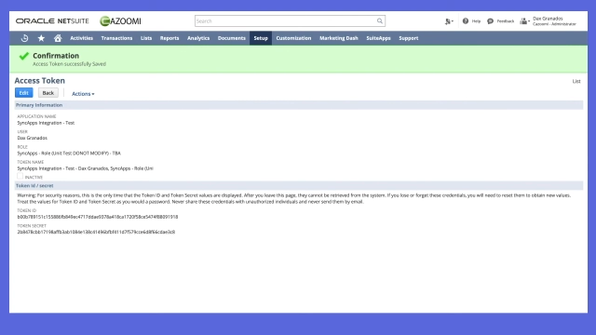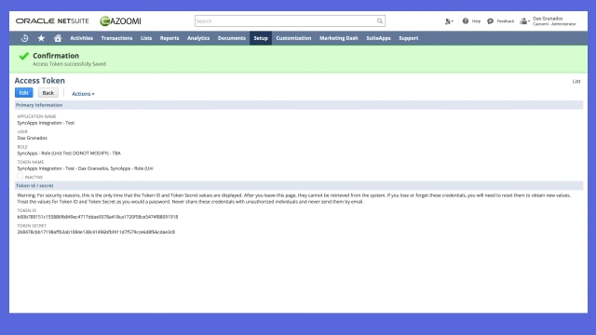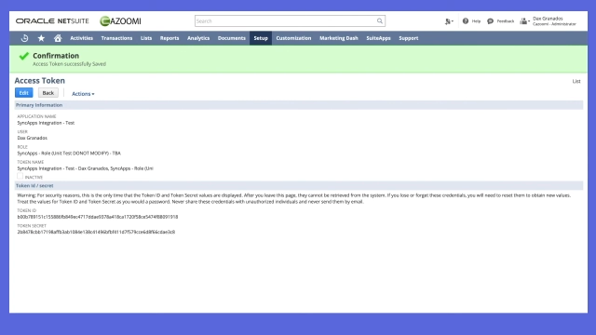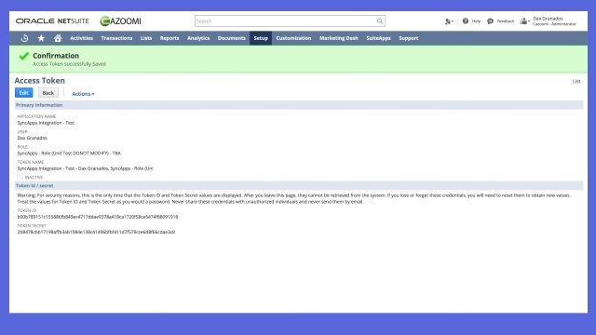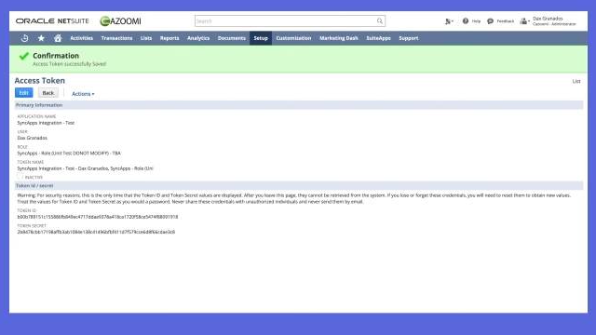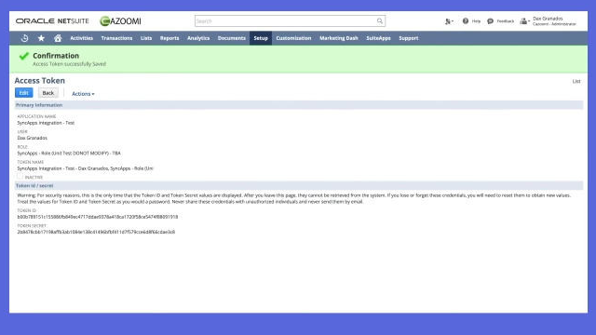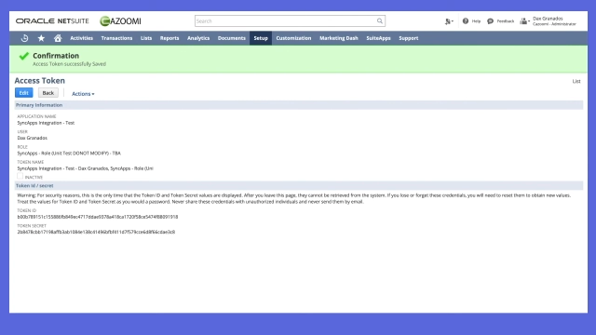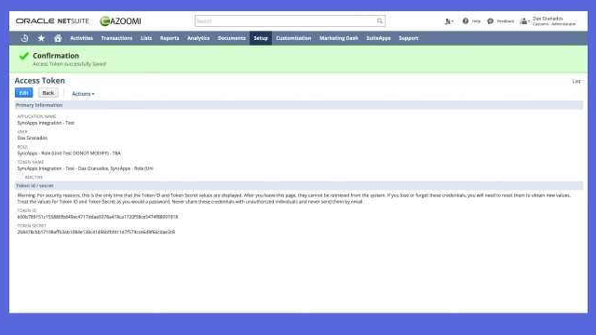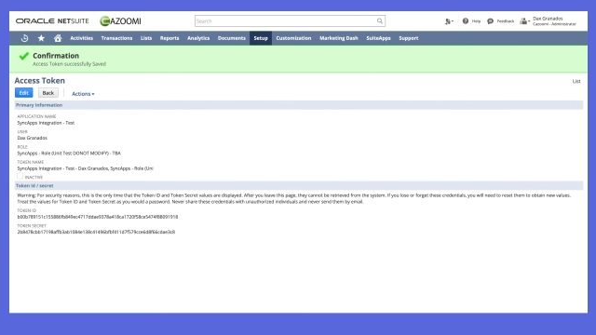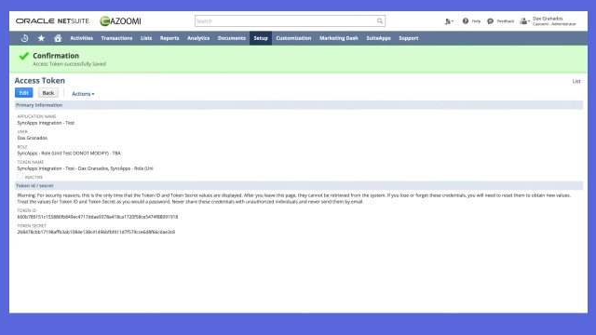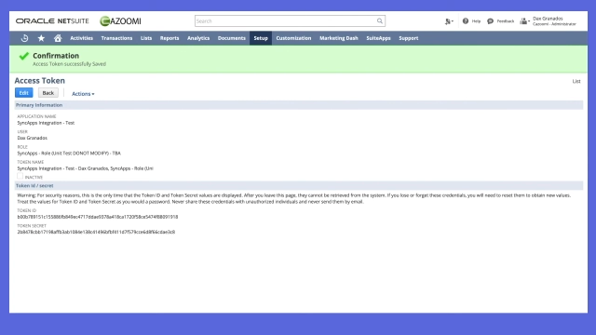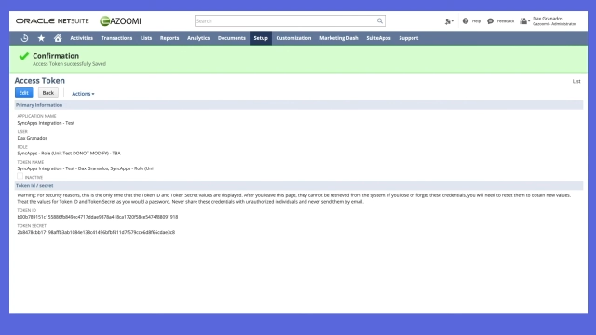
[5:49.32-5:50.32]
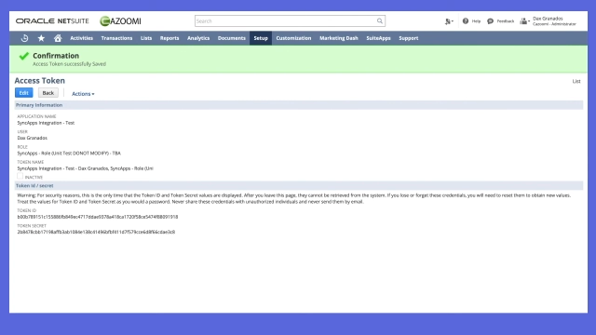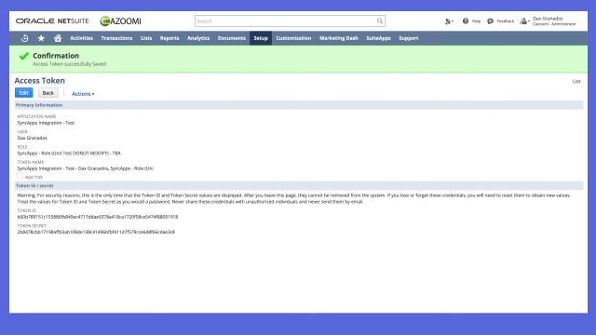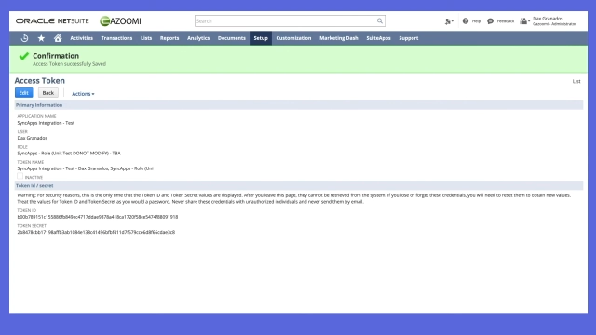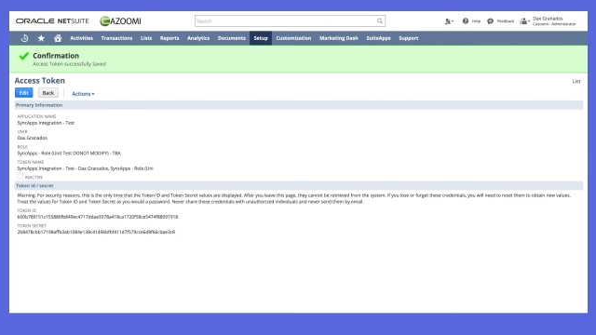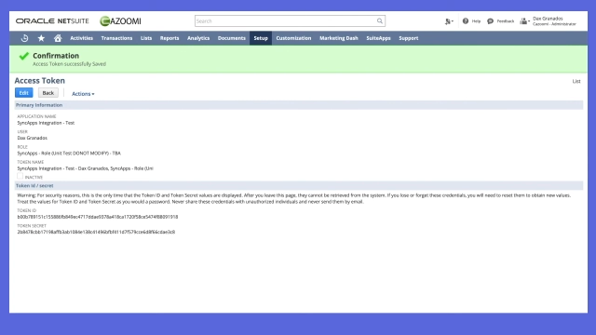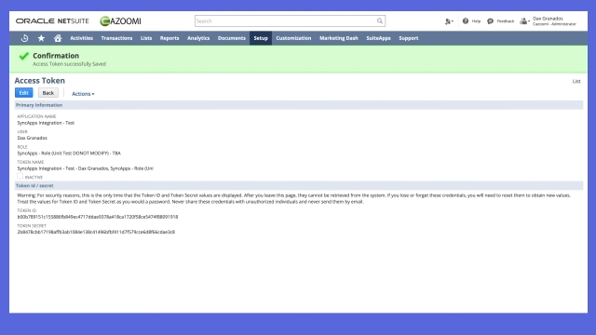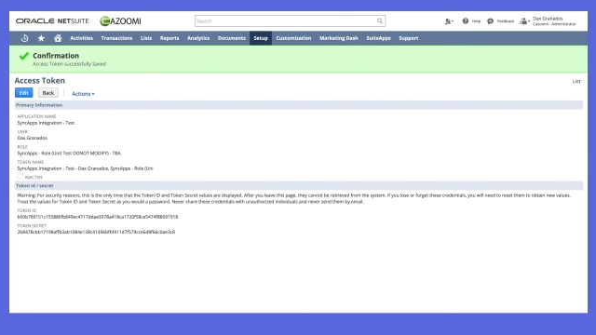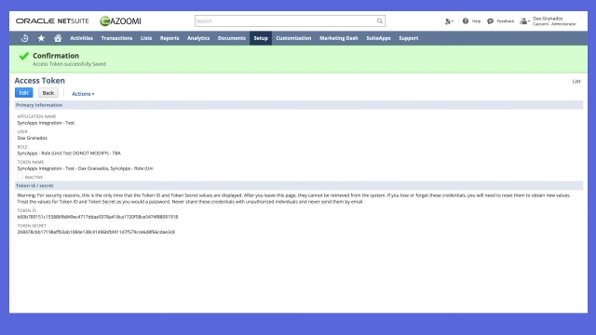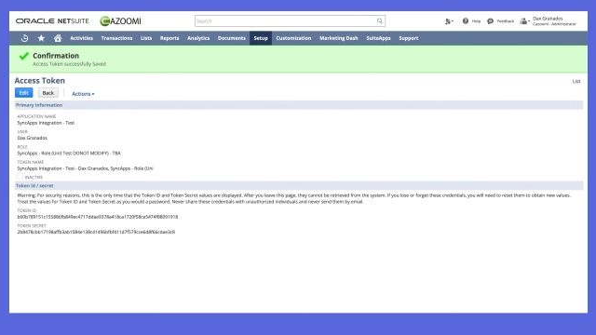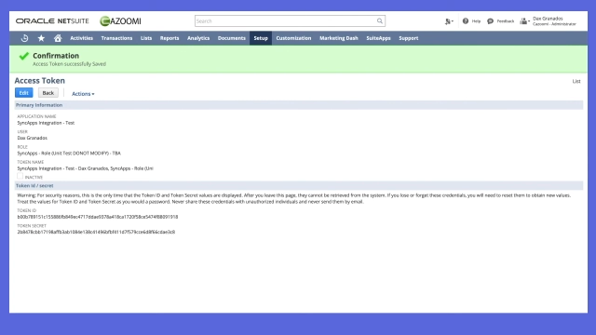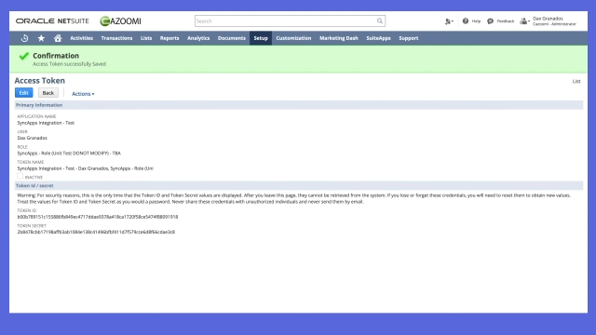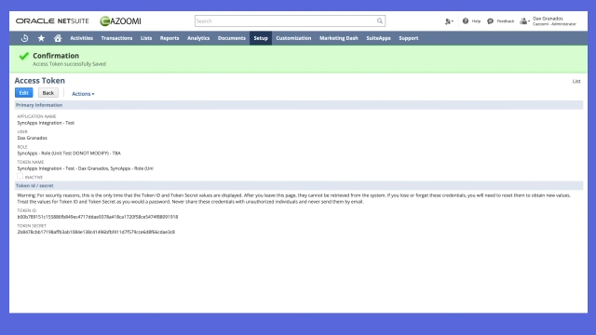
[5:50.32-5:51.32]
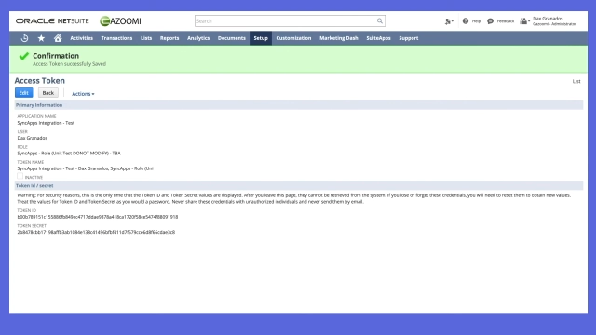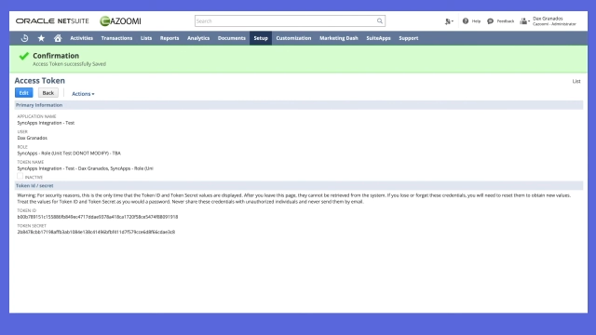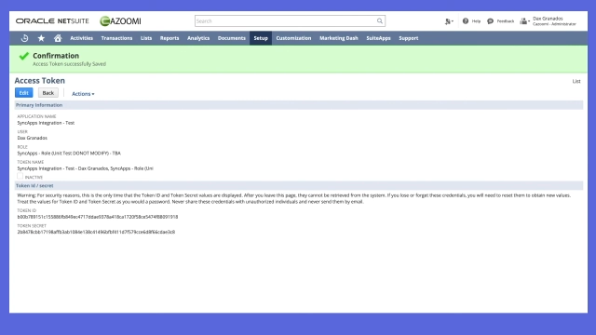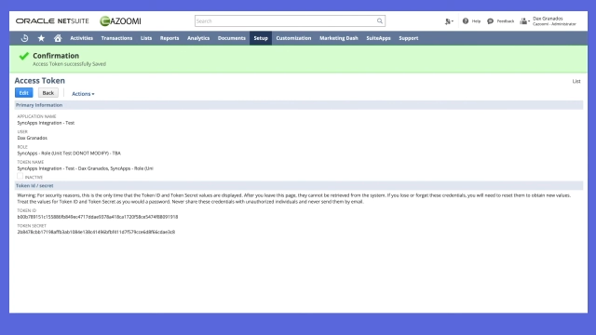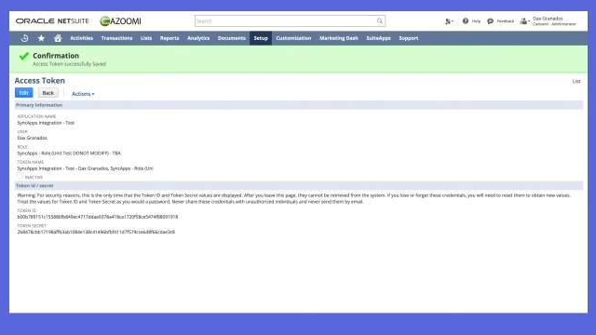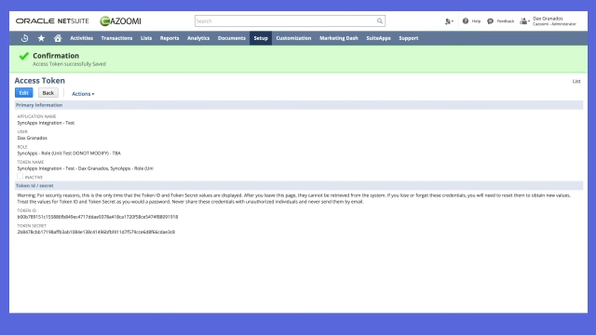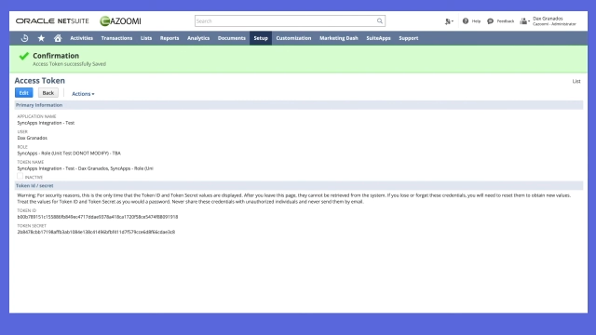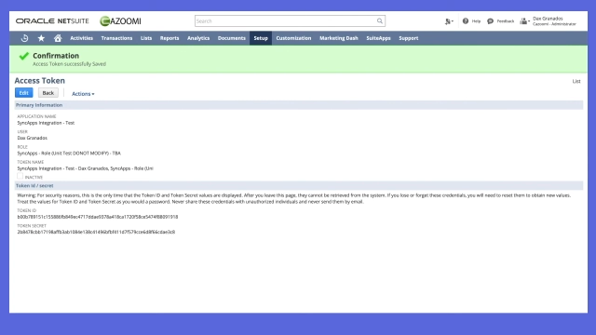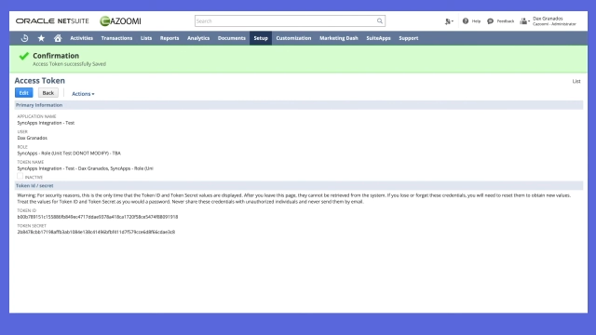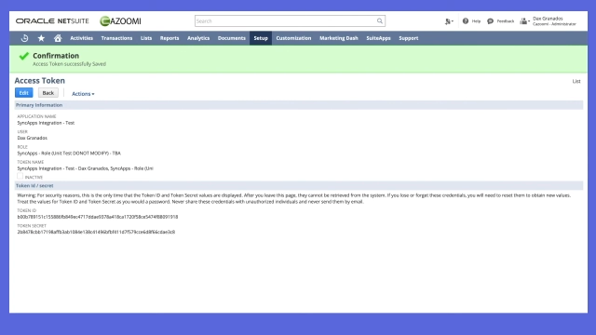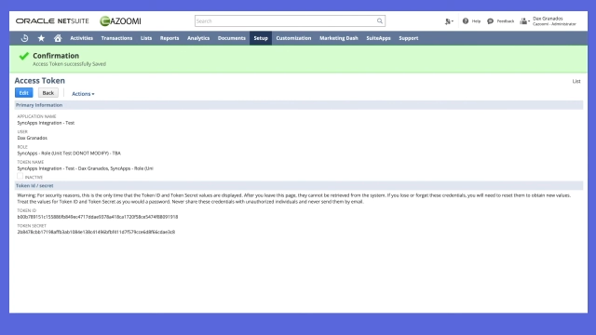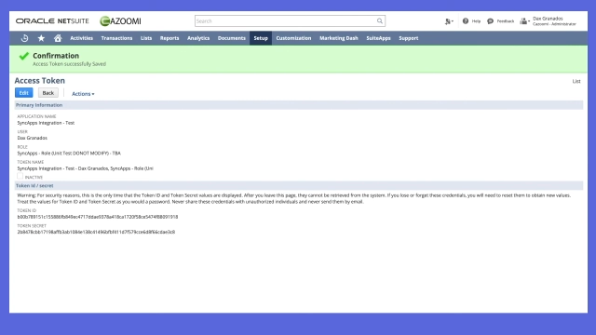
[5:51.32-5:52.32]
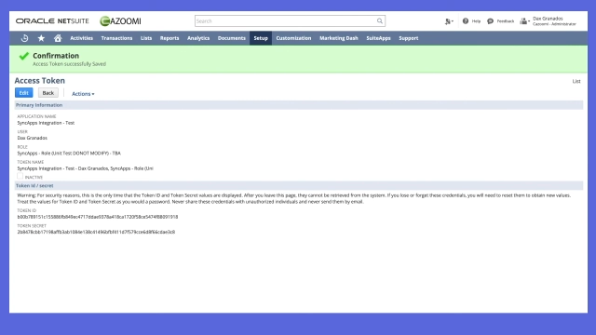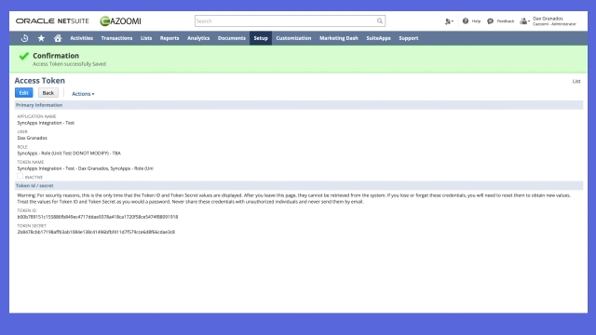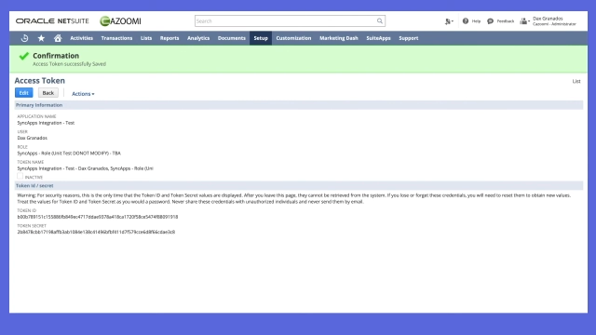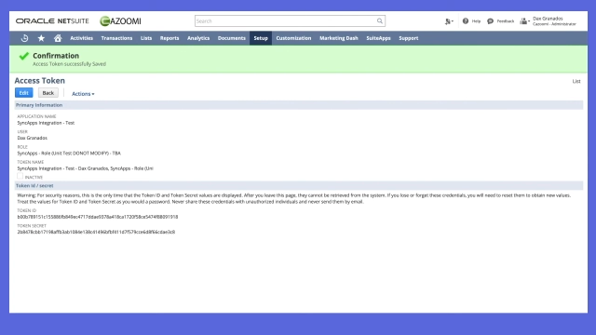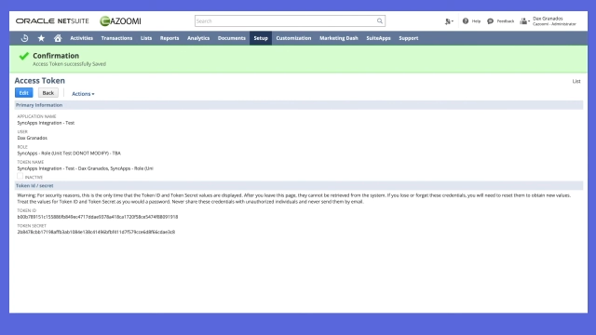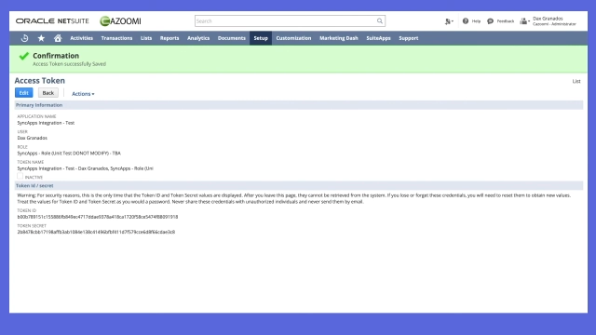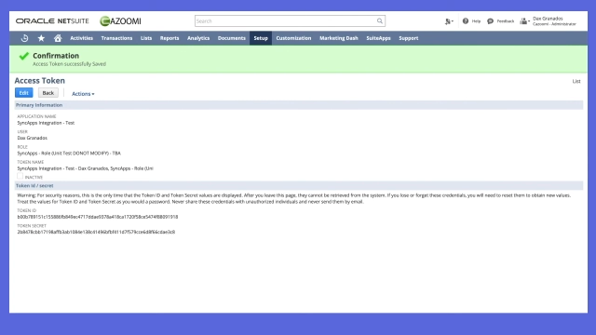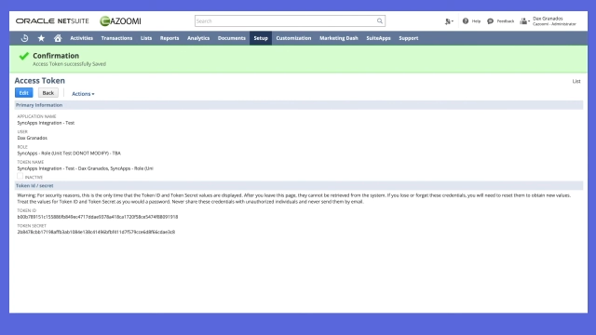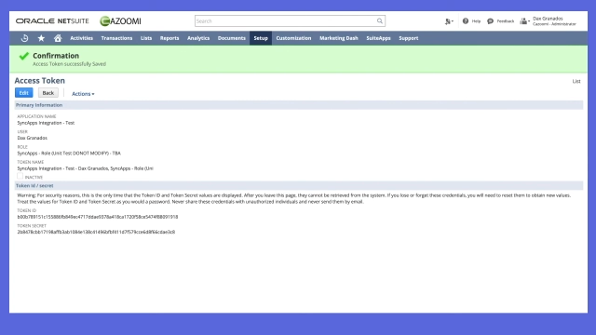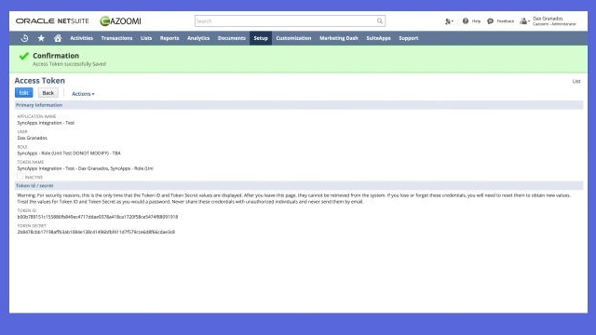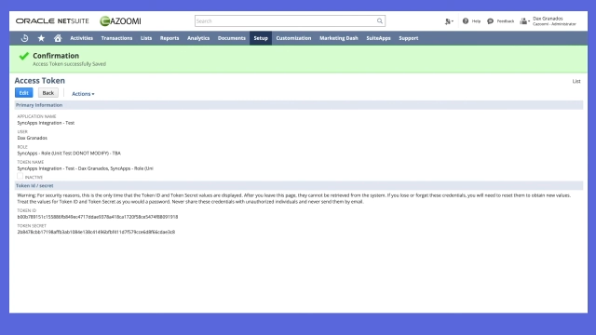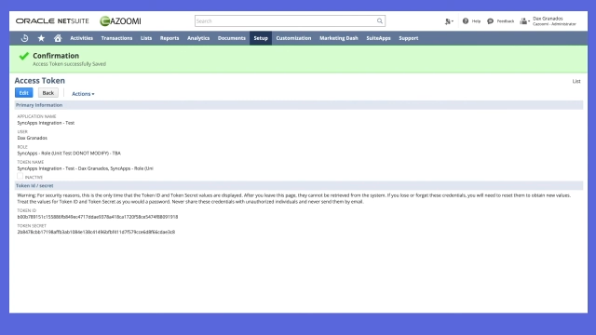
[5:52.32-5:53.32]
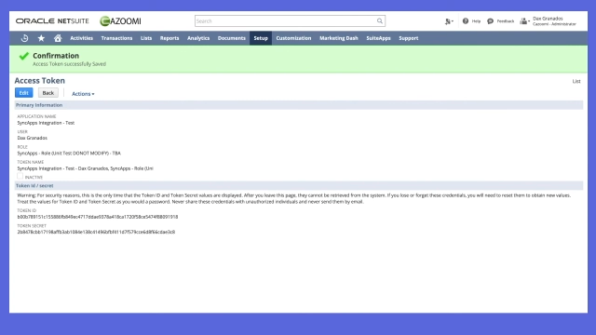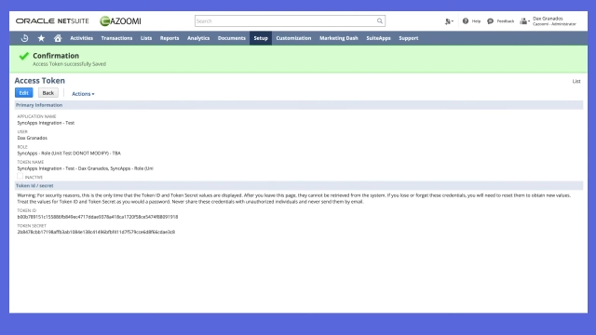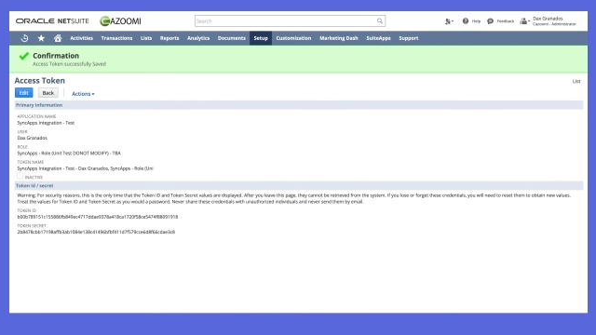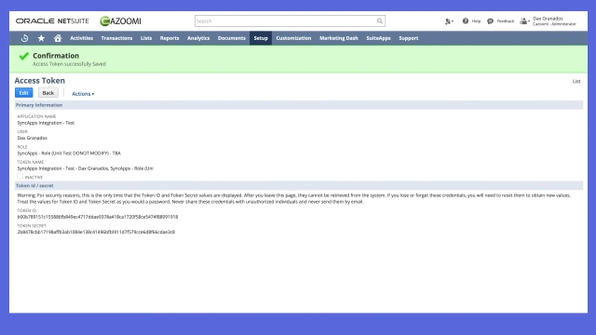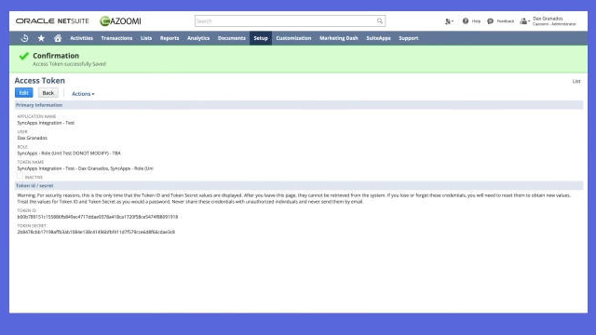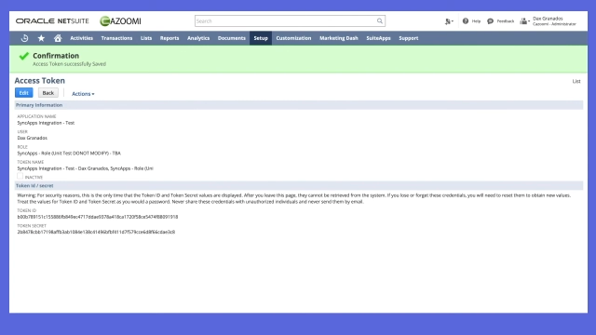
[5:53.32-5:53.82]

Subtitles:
(no speaker visible)